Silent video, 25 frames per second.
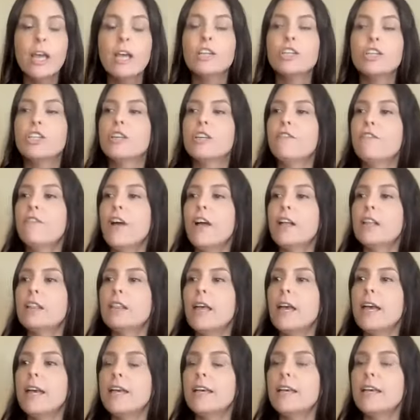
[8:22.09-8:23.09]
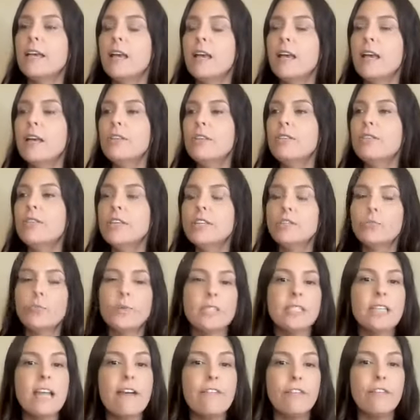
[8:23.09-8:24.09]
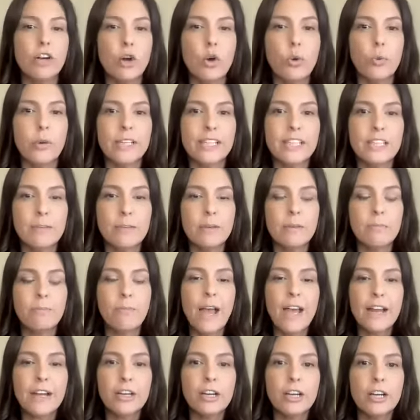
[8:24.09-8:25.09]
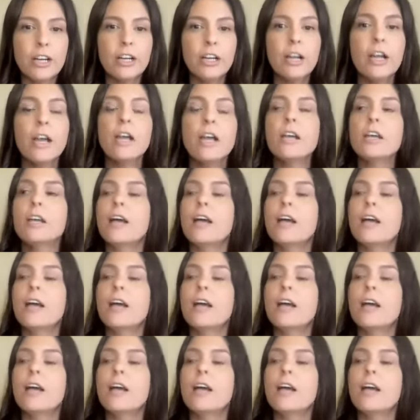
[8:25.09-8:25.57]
She felt like this was never going to be better.